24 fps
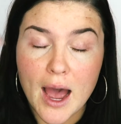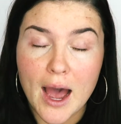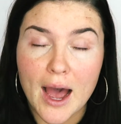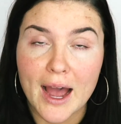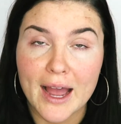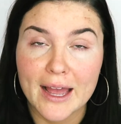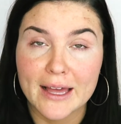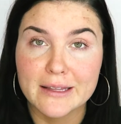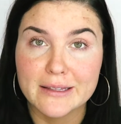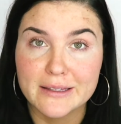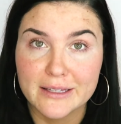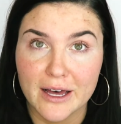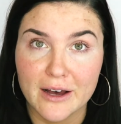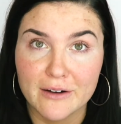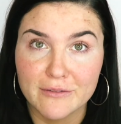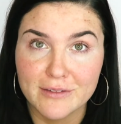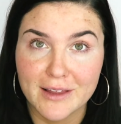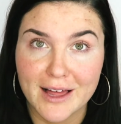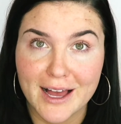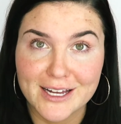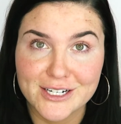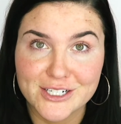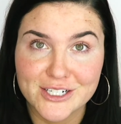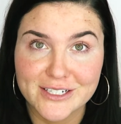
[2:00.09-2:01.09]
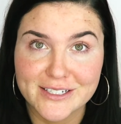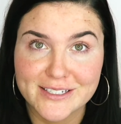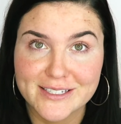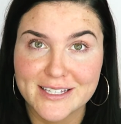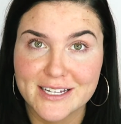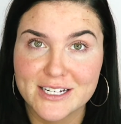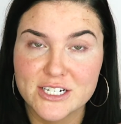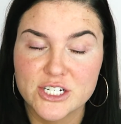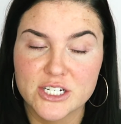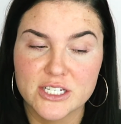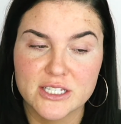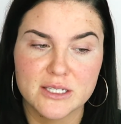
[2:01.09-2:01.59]
I love lash
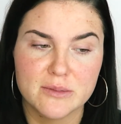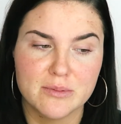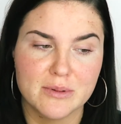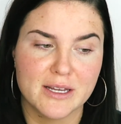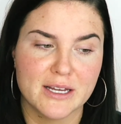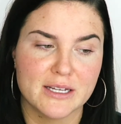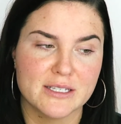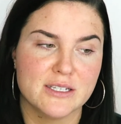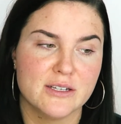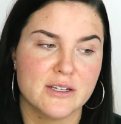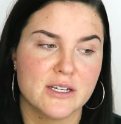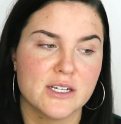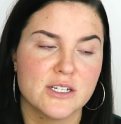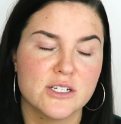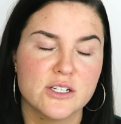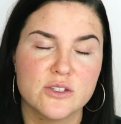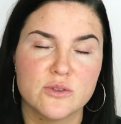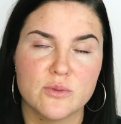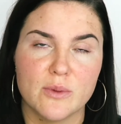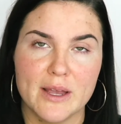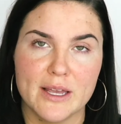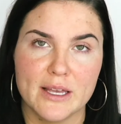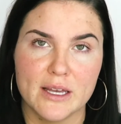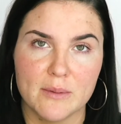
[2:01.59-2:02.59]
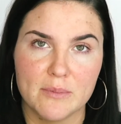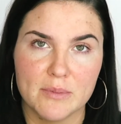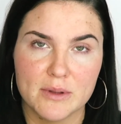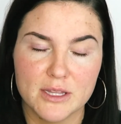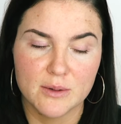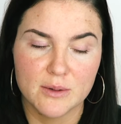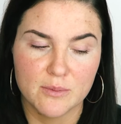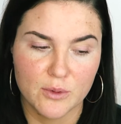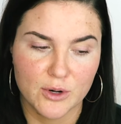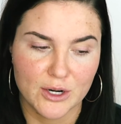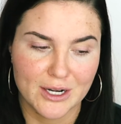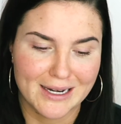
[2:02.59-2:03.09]
extensions because you can just wake up
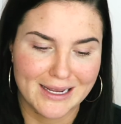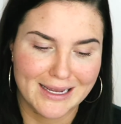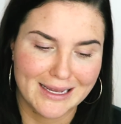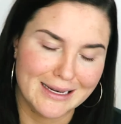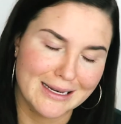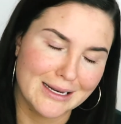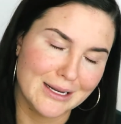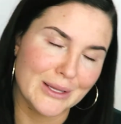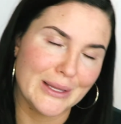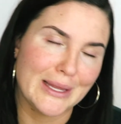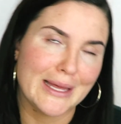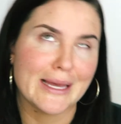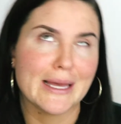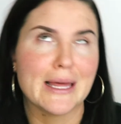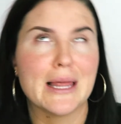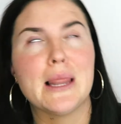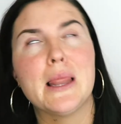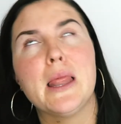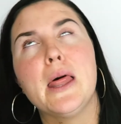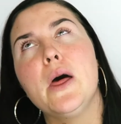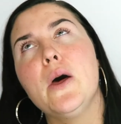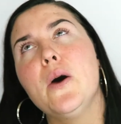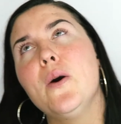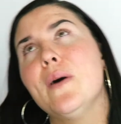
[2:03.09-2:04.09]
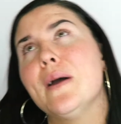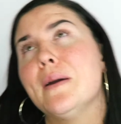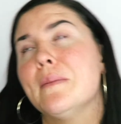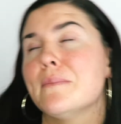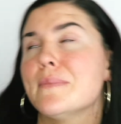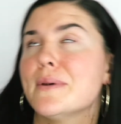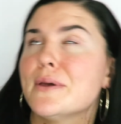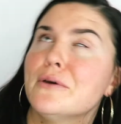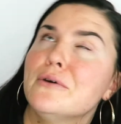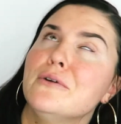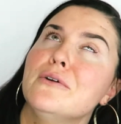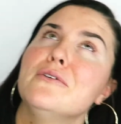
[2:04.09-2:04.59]
morning and you're like, hello, I'm
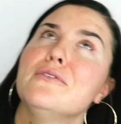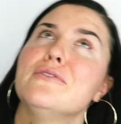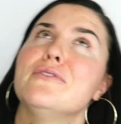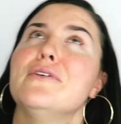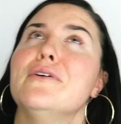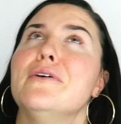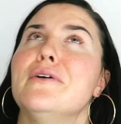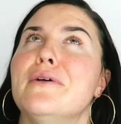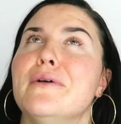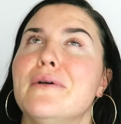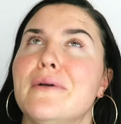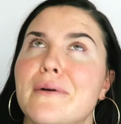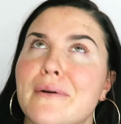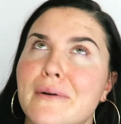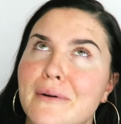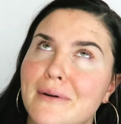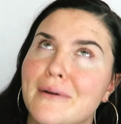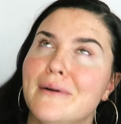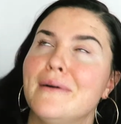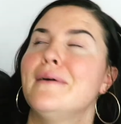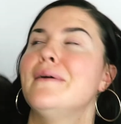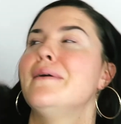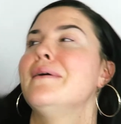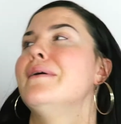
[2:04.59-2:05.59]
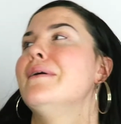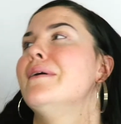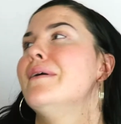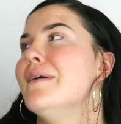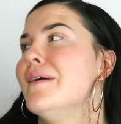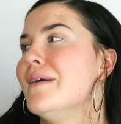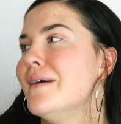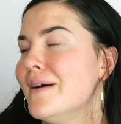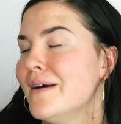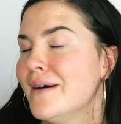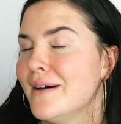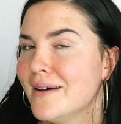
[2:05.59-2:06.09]
beautiful,
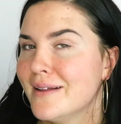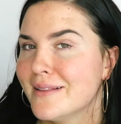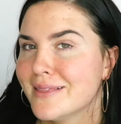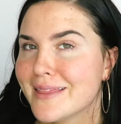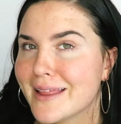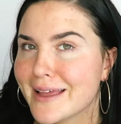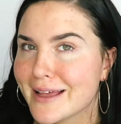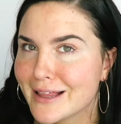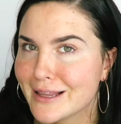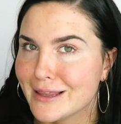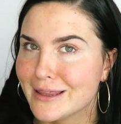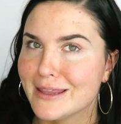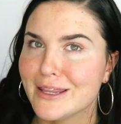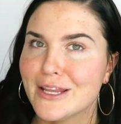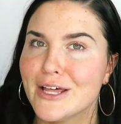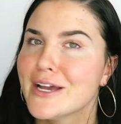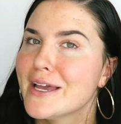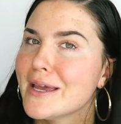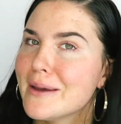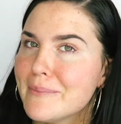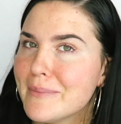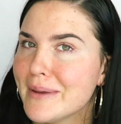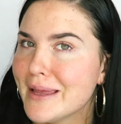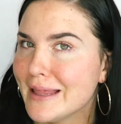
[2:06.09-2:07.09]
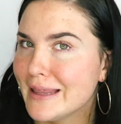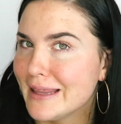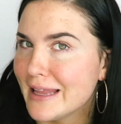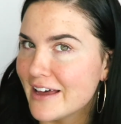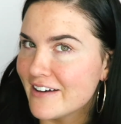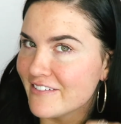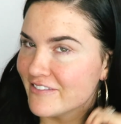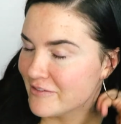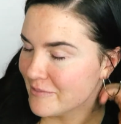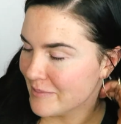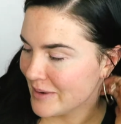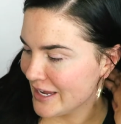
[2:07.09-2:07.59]
like look at me,
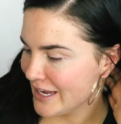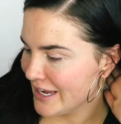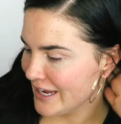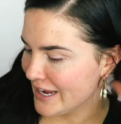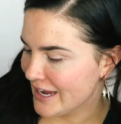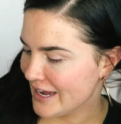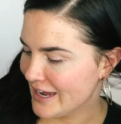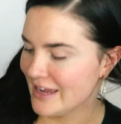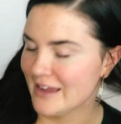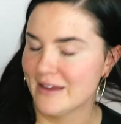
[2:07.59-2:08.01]
love me, I